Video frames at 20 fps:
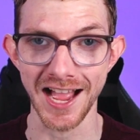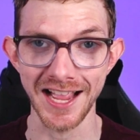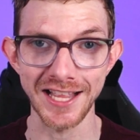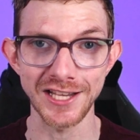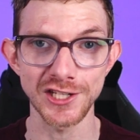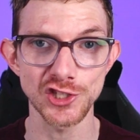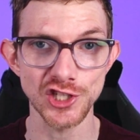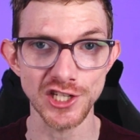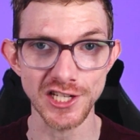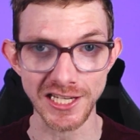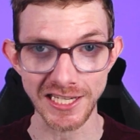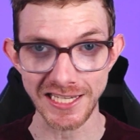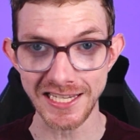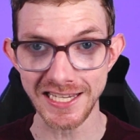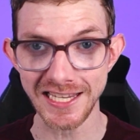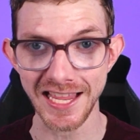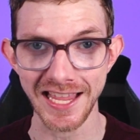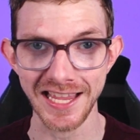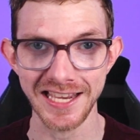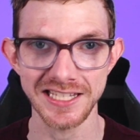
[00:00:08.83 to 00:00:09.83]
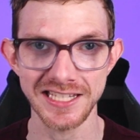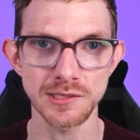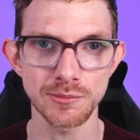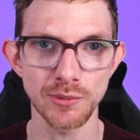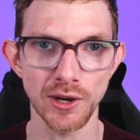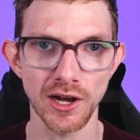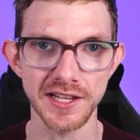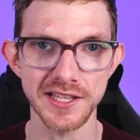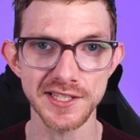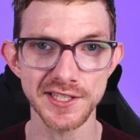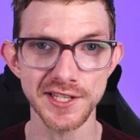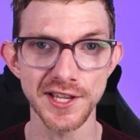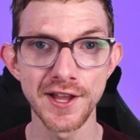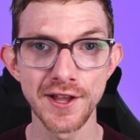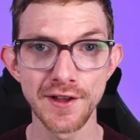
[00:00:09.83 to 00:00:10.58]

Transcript: IgE antibodies